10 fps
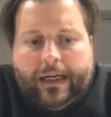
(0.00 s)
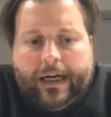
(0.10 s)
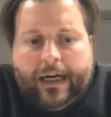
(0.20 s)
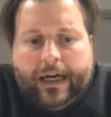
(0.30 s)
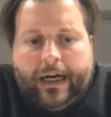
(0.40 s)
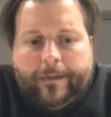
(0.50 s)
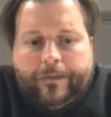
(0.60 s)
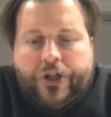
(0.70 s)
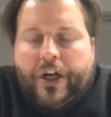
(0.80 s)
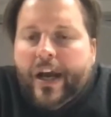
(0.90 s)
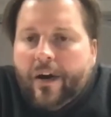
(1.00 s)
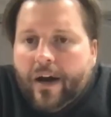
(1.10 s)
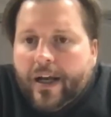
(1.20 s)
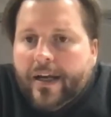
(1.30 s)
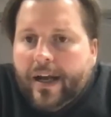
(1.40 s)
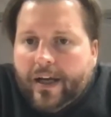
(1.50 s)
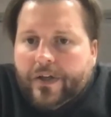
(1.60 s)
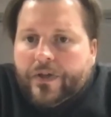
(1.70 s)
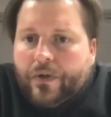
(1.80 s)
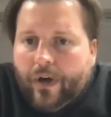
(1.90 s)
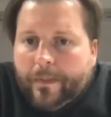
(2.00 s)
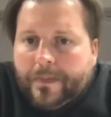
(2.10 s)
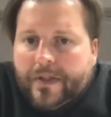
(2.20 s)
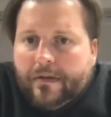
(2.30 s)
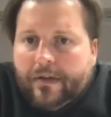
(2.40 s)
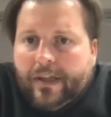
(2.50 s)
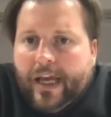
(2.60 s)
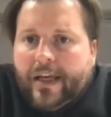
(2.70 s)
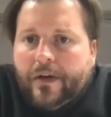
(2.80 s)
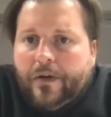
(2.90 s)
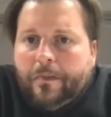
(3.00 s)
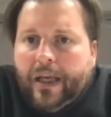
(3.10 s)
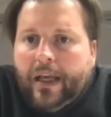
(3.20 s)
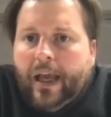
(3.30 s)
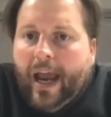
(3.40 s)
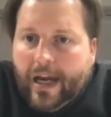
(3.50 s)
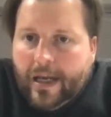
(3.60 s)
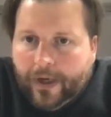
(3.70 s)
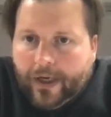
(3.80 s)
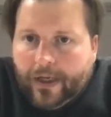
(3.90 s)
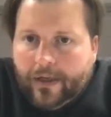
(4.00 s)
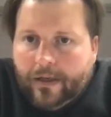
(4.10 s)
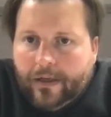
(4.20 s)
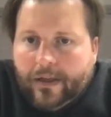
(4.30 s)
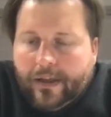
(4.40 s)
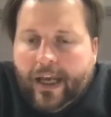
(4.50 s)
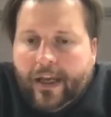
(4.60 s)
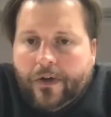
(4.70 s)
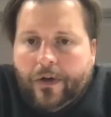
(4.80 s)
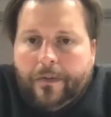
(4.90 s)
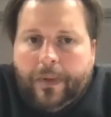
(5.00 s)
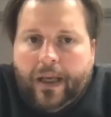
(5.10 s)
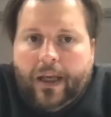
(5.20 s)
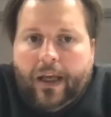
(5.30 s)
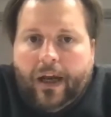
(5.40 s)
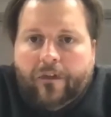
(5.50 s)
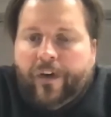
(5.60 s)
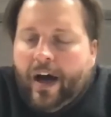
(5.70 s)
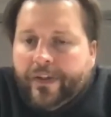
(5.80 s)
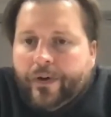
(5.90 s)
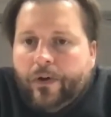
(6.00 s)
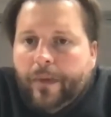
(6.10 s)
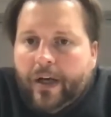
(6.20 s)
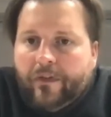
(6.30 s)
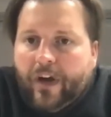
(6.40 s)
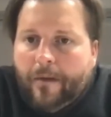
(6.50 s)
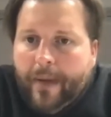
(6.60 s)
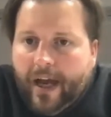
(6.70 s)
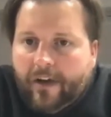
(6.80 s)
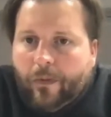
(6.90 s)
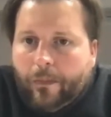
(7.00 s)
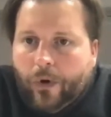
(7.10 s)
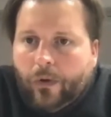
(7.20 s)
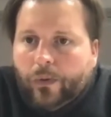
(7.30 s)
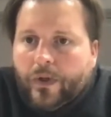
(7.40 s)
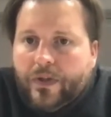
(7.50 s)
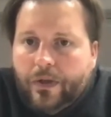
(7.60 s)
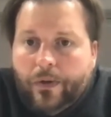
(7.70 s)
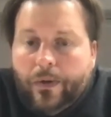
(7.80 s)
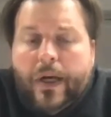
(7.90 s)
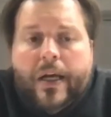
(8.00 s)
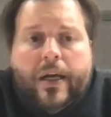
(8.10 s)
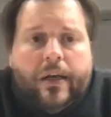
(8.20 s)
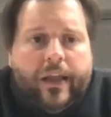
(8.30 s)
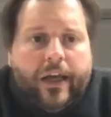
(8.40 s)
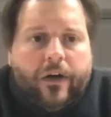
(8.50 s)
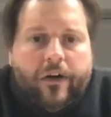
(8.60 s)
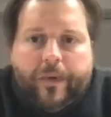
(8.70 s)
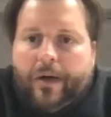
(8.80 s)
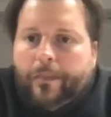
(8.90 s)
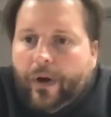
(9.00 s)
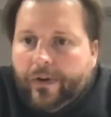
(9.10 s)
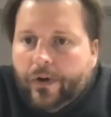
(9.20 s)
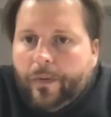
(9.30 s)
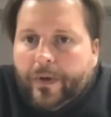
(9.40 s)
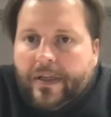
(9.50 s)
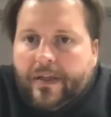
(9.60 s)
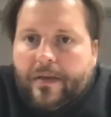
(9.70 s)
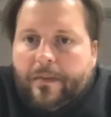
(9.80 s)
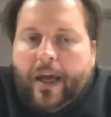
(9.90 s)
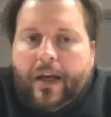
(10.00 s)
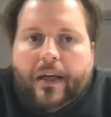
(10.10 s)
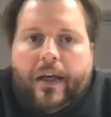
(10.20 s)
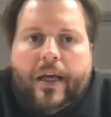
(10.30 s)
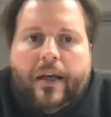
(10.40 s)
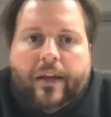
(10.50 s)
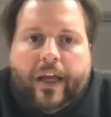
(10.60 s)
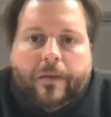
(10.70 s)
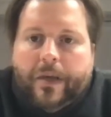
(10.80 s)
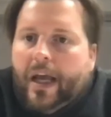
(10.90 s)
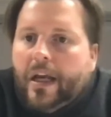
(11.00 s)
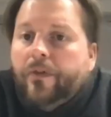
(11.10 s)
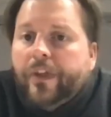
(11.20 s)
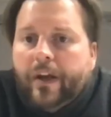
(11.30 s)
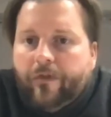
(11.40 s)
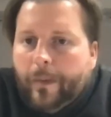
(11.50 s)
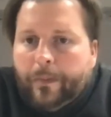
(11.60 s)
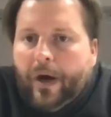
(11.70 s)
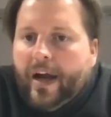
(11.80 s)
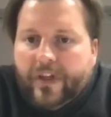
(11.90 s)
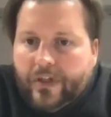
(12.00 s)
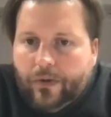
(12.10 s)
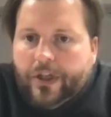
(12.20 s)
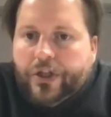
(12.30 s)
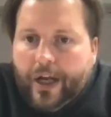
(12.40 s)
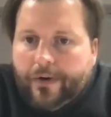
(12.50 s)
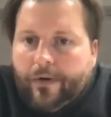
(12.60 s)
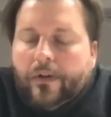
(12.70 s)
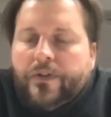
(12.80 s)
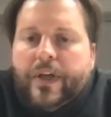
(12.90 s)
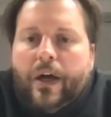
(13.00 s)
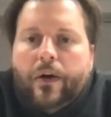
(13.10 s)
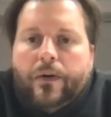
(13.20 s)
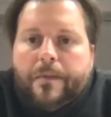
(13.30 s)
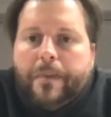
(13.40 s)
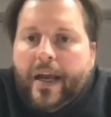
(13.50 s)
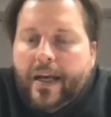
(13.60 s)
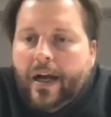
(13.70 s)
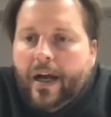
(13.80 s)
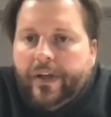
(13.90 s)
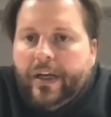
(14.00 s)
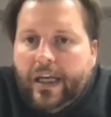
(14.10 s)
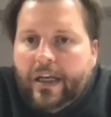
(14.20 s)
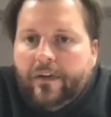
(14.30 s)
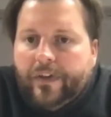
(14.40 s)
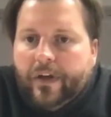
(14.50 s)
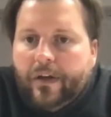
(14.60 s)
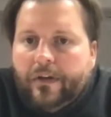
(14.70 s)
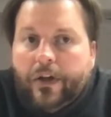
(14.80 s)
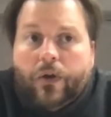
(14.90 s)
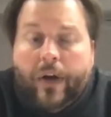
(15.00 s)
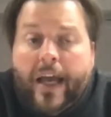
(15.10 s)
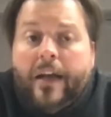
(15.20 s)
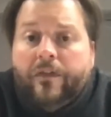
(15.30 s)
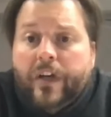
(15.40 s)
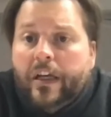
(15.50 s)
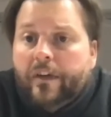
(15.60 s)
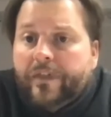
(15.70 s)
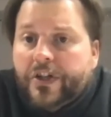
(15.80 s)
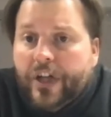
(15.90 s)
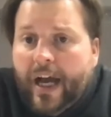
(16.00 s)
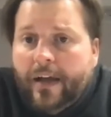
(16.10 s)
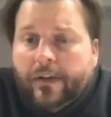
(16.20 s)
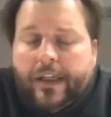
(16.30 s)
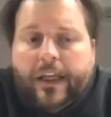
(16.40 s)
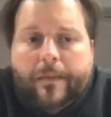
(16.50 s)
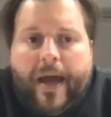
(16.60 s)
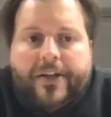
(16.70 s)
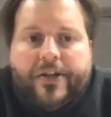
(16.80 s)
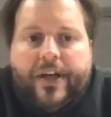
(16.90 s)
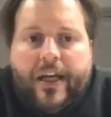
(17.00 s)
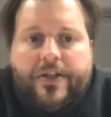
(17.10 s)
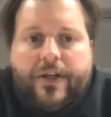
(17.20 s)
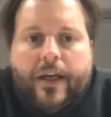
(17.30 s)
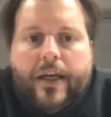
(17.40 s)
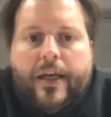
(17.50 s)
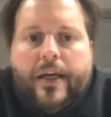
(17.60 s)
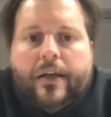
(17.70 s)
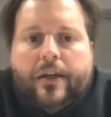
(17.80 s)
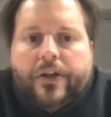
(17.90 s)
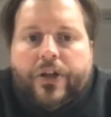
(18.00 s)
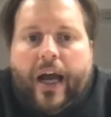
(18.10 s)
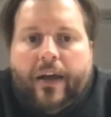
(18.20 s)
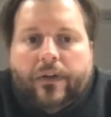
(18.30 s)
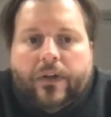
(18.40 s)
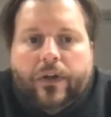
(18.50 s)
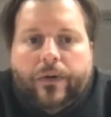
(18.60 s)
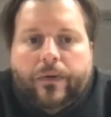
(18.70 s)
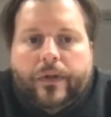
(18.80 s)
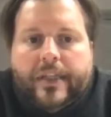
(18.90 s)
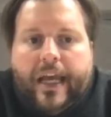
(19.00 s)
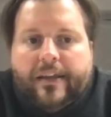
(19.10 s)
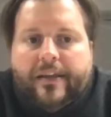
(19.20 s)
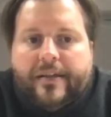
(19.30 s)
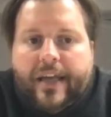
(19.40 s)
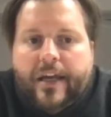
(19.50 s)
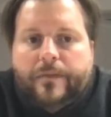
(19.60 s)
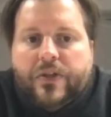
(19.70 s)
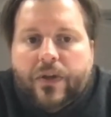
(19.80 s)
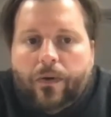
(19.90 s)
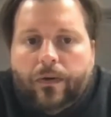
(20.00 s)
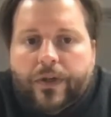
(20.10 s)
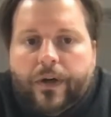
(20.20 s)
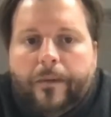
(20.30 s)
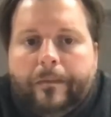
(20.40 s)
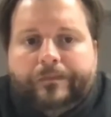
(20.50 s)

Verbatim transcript: um, generic and nondescript. They could be anybody they could be a father who might have come back from World War II. They could have been a brother who participated. They could be anything from a private to a general. So, depending on the need of the, the creative need of the child and the imagination, the child could take the same soldier,